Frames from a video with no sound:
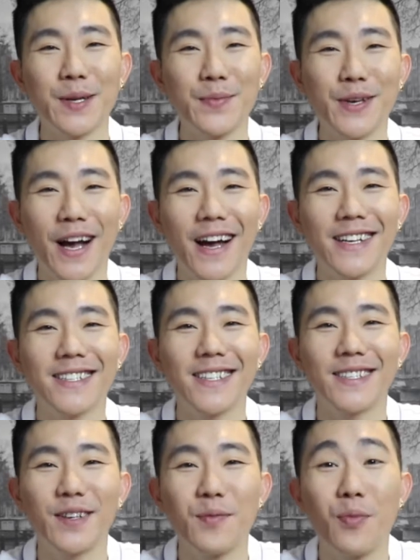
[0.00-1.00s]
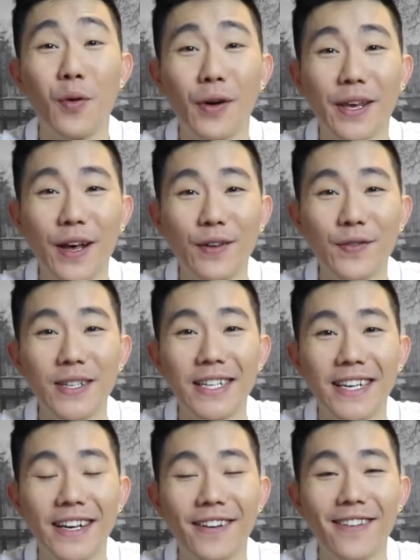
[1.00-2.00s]
up, you guys? It's your boy Kelvin
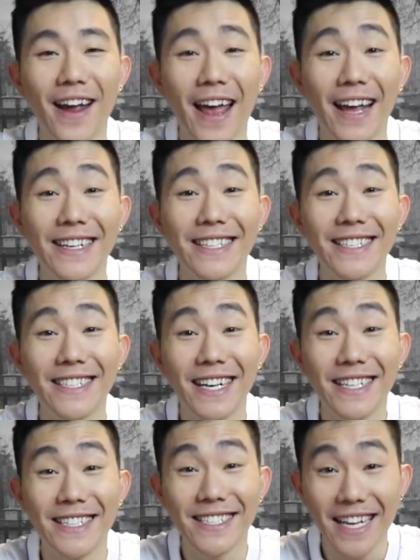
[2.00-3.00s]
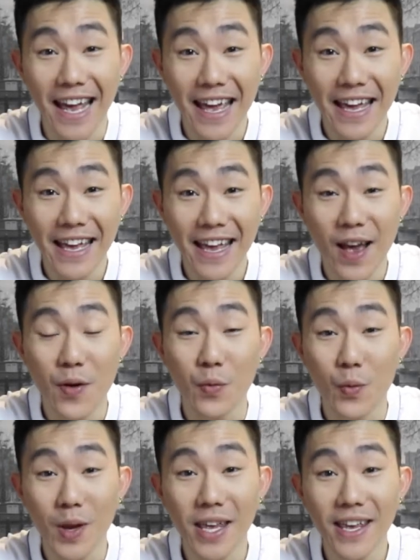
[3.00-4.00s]
here, and today
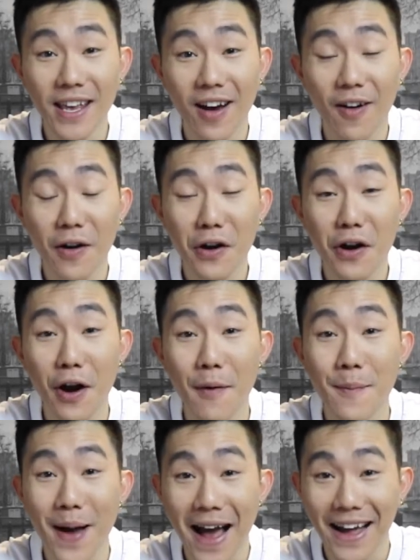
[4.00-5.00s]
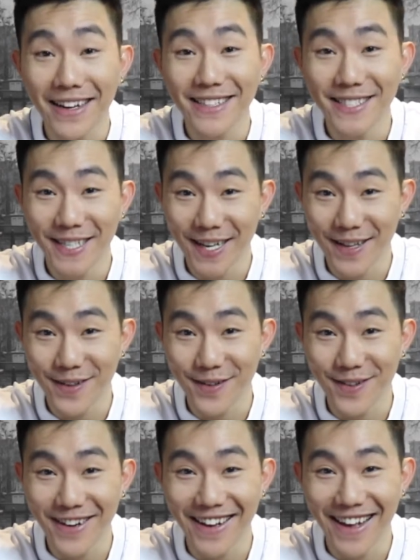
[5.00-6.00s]
we are back
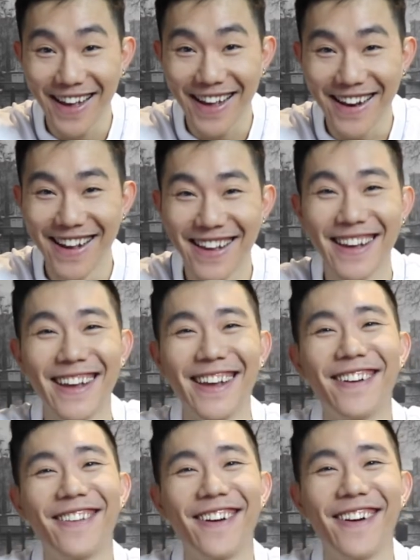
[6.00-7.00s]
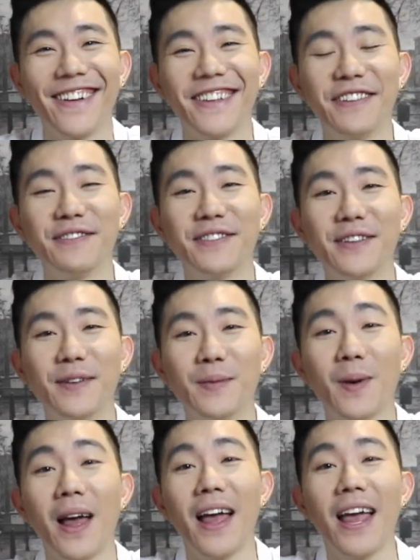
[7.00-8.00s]
together again here on
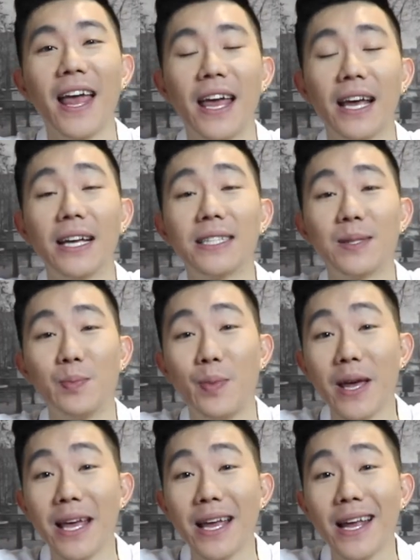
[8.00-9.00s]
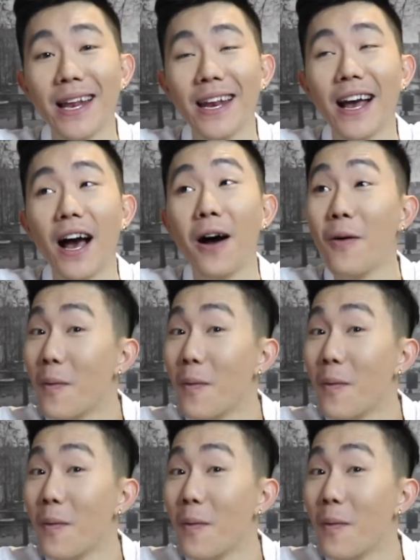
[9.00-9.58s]
YouTube. It's been a